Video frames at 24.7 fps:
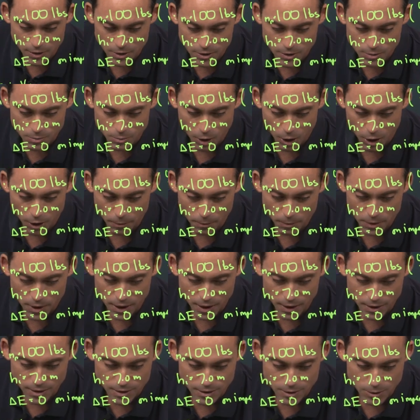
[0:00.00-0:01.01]
small
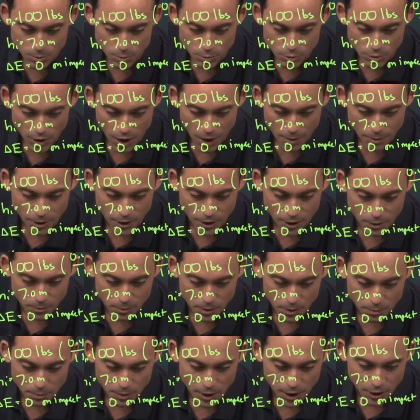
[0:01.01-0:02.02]
piece is probably going to
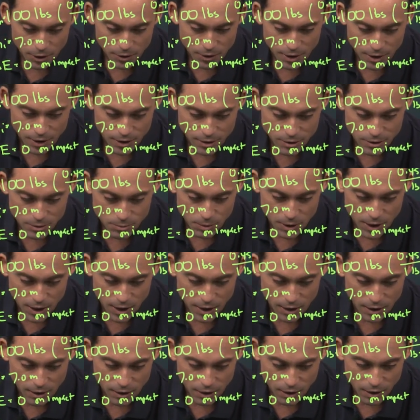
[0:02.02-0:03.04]
be bigger than the
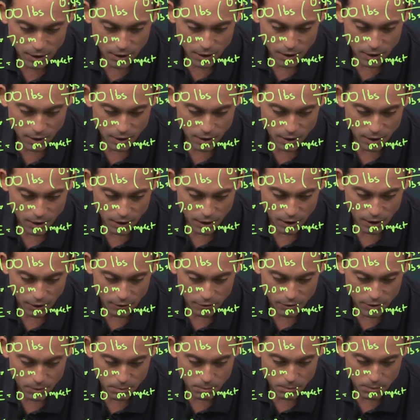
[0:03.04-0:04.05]
speed
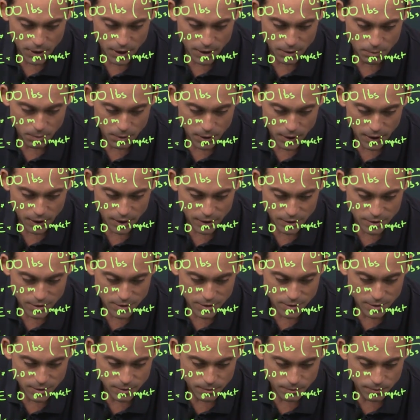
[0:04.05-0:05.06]
of the big
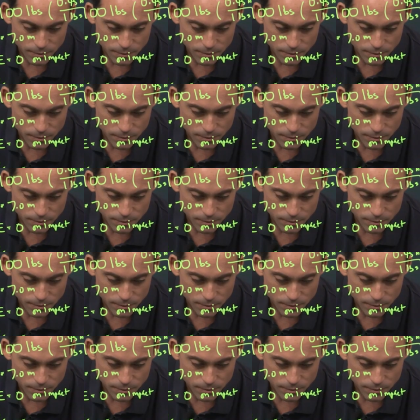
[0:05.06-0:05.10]
piece,